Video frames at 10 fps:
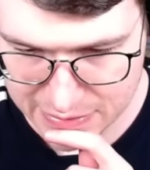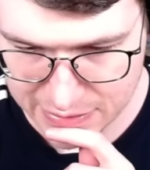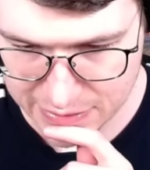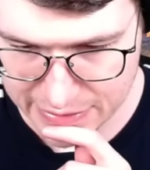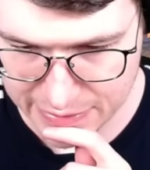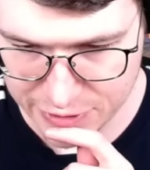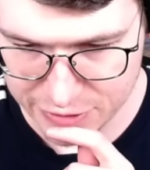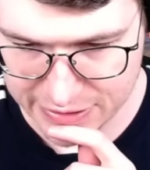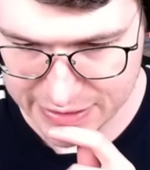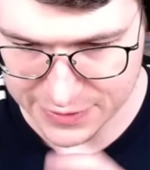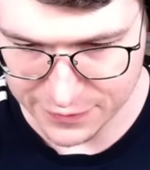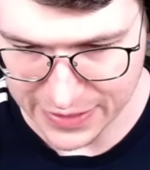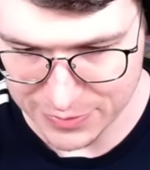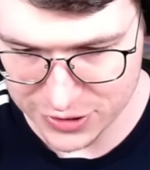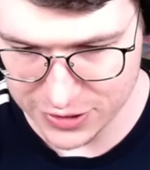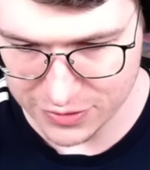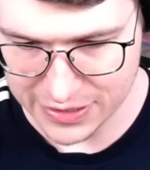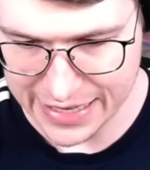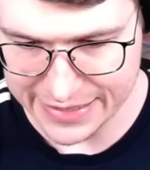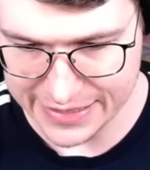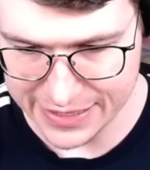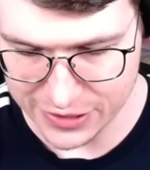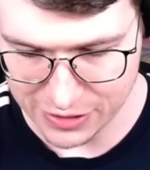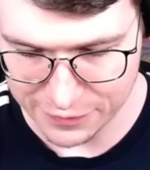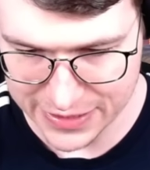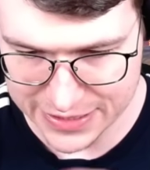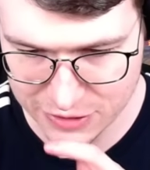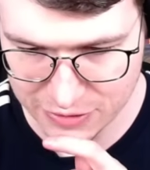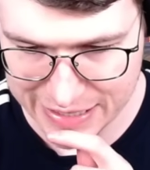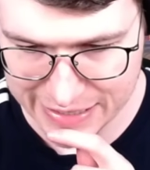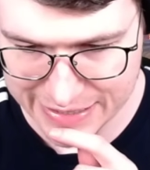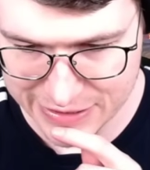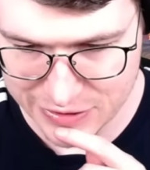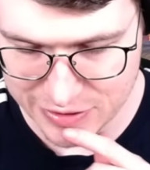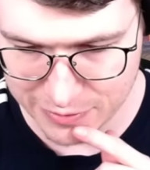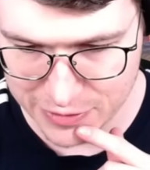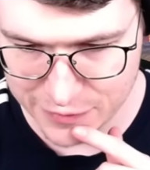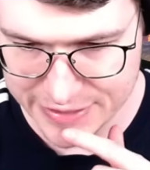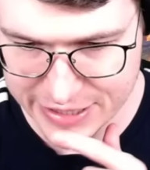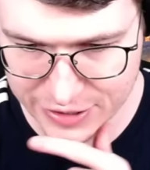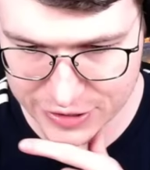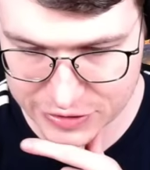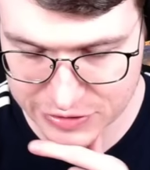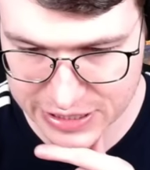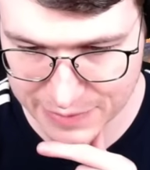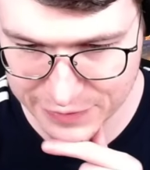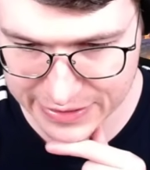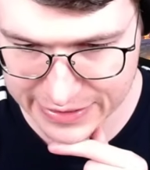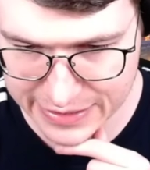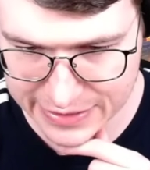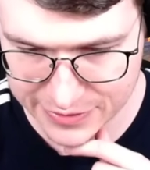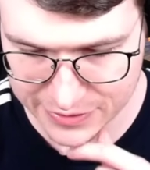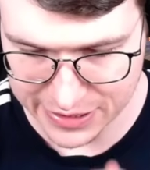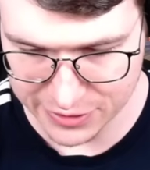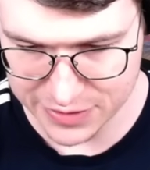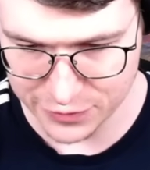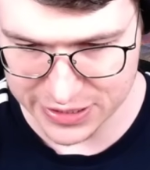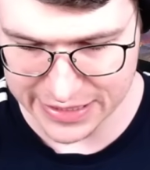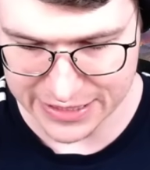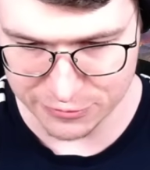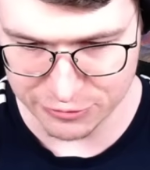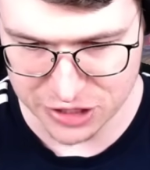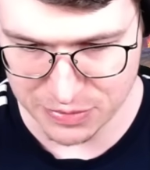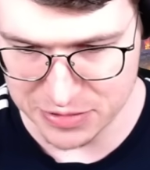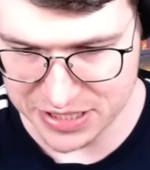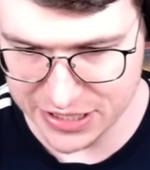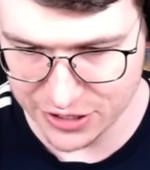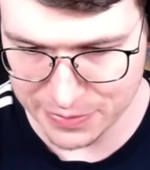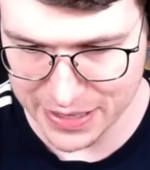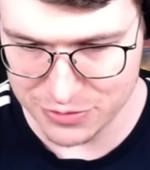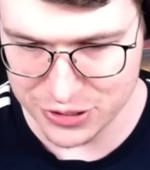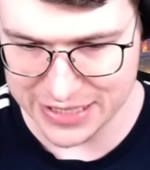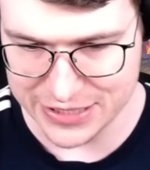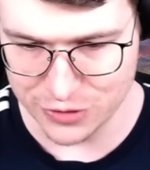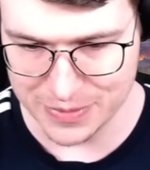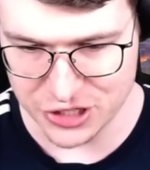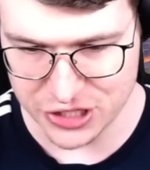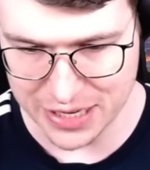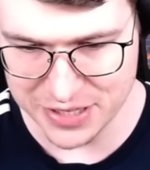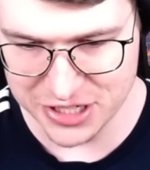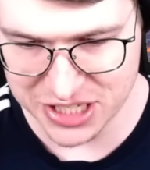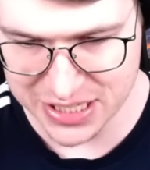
Okay, Evo Drake does fine. I'm just gonna go Lightning there, though. I think it's okay Lightning to deal with. Is he gonna do something like... Okay, he goes in for his next Witch, but we're still gonna be able to get so much damage.